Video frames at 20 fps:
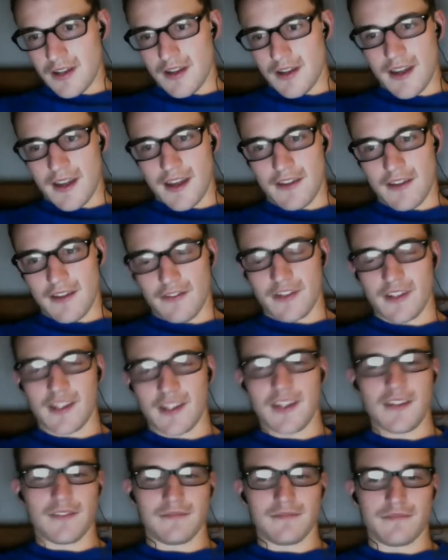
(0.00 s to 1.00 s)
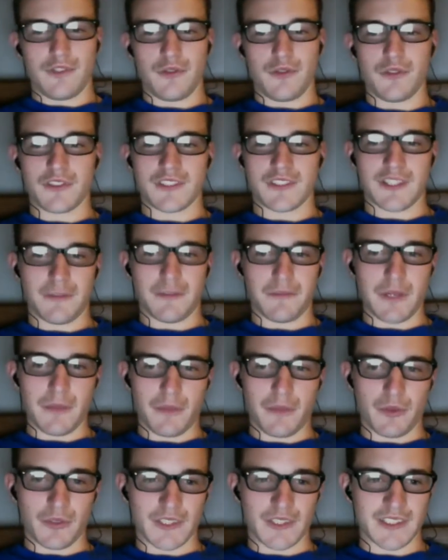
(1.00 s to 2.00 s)
having some
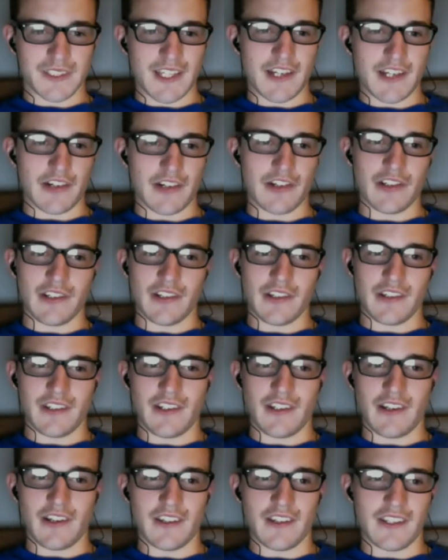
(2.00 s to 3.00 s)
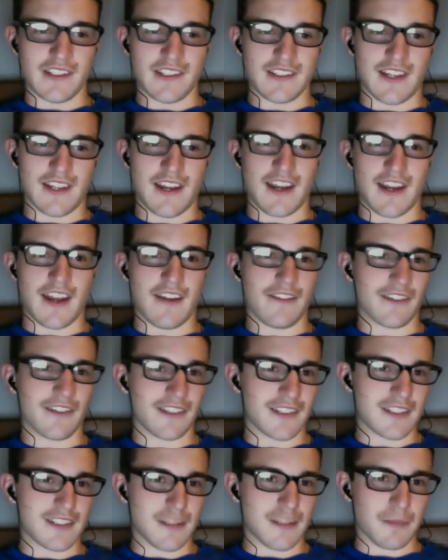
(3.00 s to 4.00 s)
people were saying earlier in the year that he's not having the
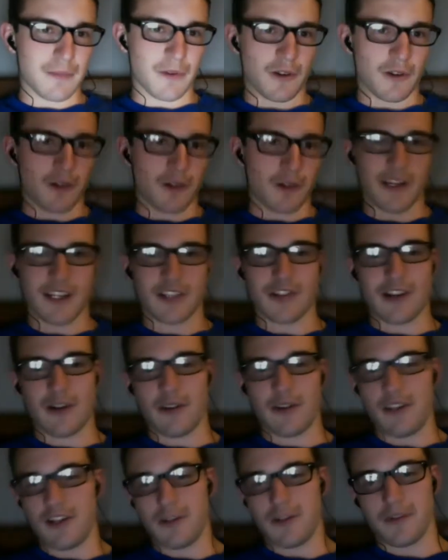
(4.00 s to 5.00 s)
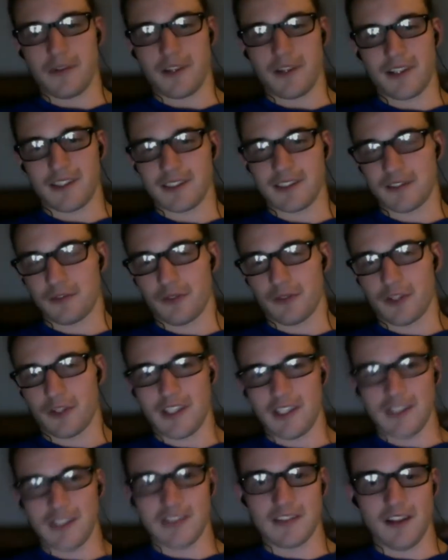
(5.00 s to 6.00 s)
typical Mike Trout year because of what
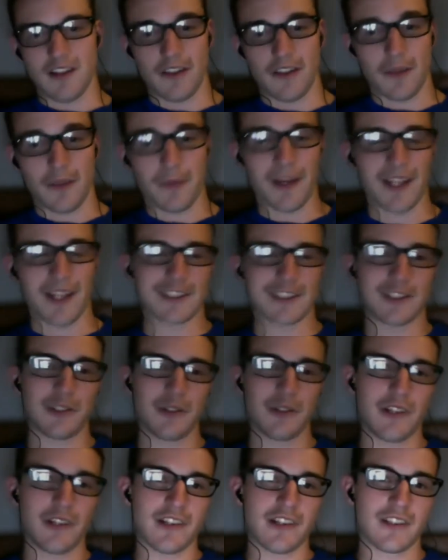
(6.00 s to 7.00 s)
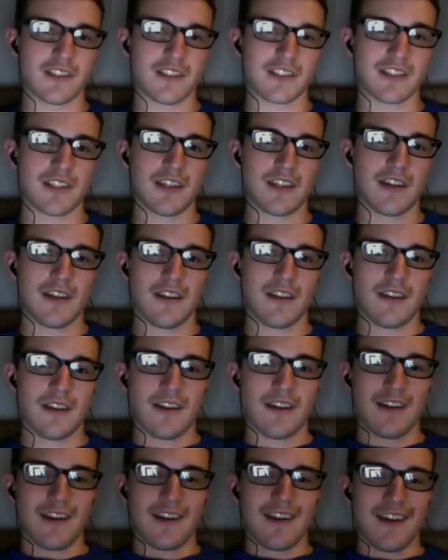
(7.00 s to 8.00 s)
he'd done the past 2 years.
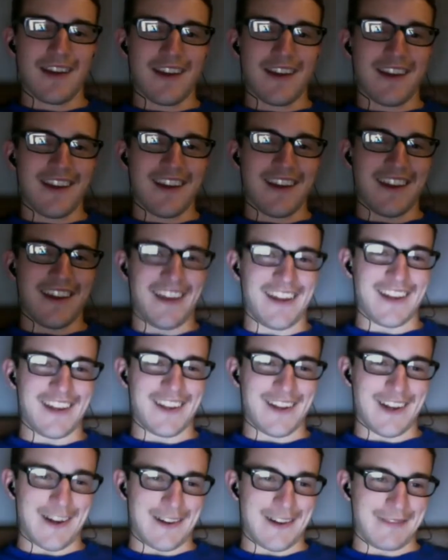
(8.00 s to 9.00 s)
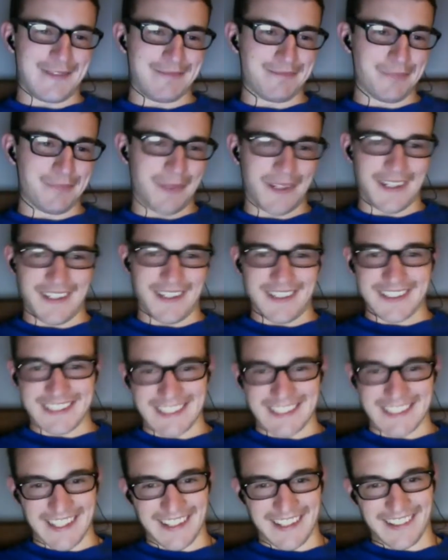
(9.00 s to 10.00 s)
And but
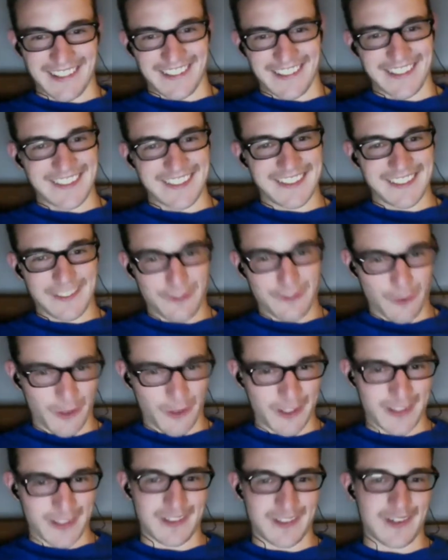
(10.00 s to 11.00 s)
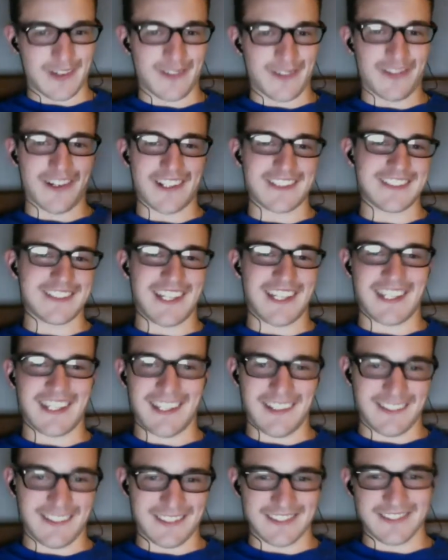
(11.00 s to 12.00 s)
still, fourth in home runs.
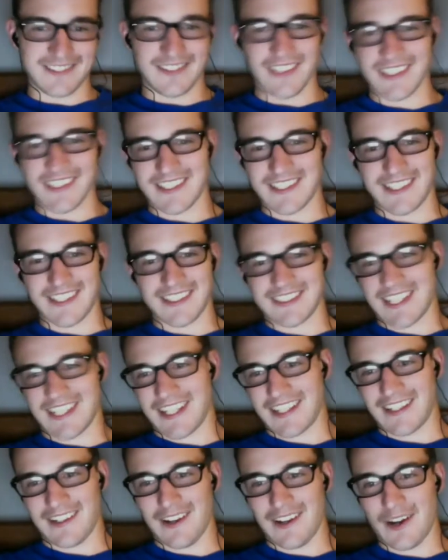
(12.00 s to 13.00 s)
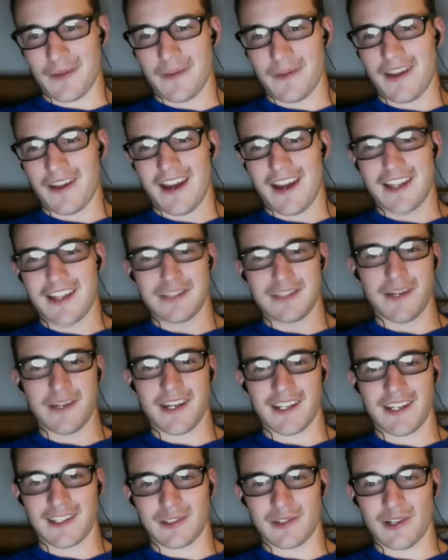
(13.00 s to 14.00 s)
Andy listed at second in RBI. He's
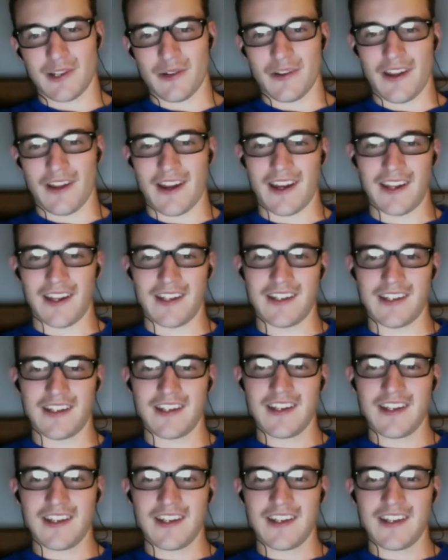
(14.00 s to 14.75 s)
batting .309,